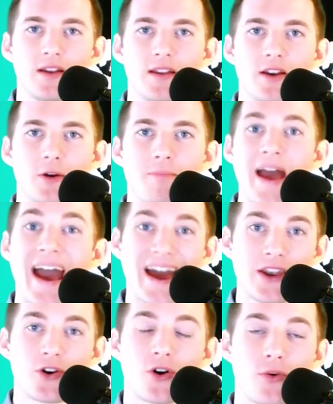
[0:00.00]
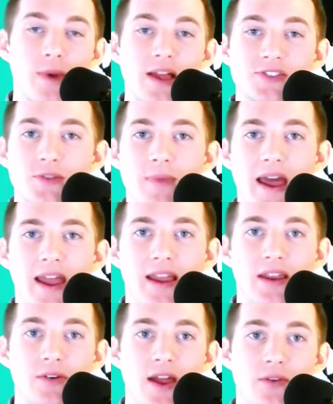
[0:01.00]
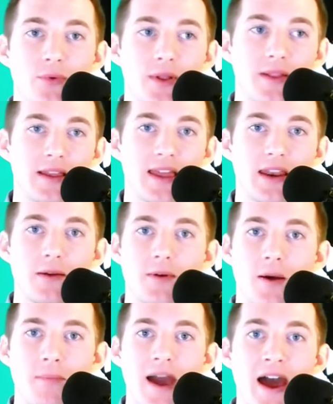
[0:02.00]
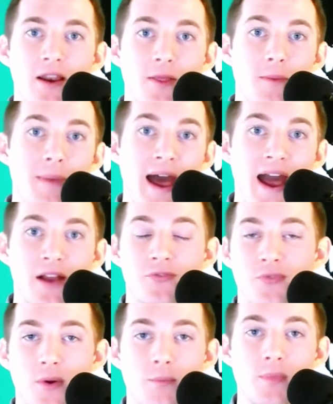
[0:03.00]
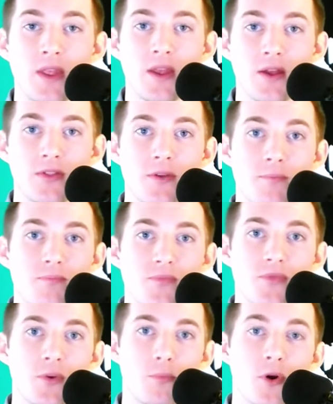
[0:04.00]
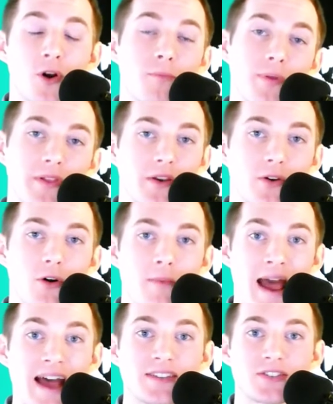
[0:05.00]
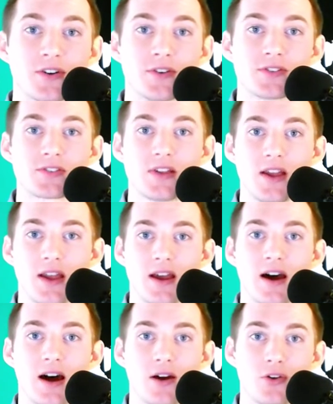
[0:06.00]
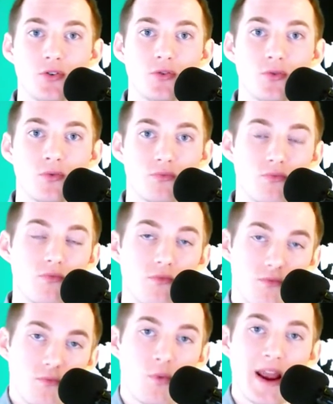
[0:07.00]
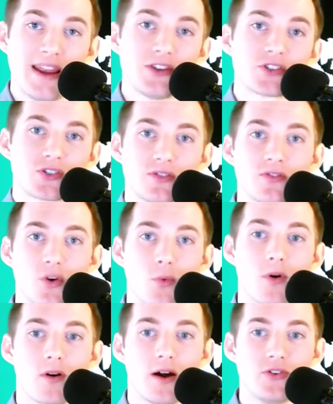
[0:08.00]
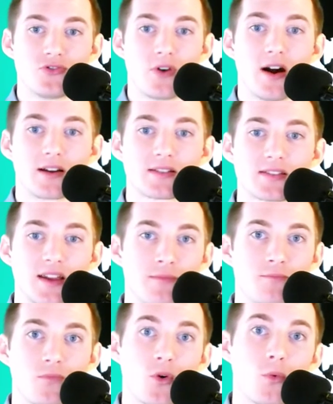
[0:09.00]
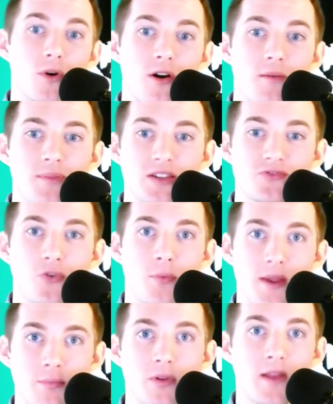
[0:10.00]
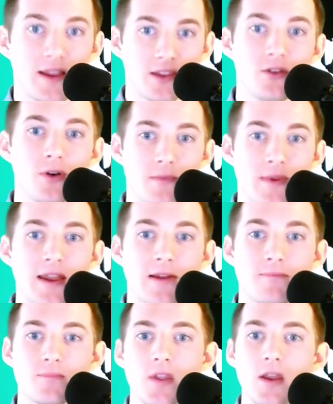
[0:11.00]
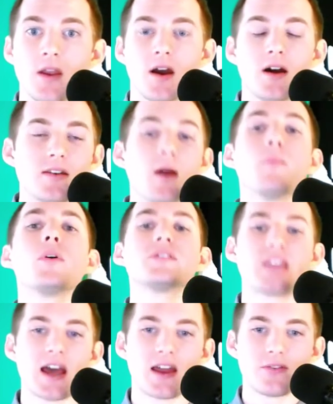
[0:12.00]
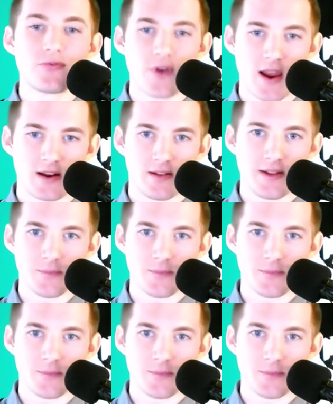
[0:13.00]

you know, pad her resume and, and really get a, a pat on the back from the, the her political masters uh, who waged the war on drugs and the war on peaceful people like you and me. Uh, number ten, finally,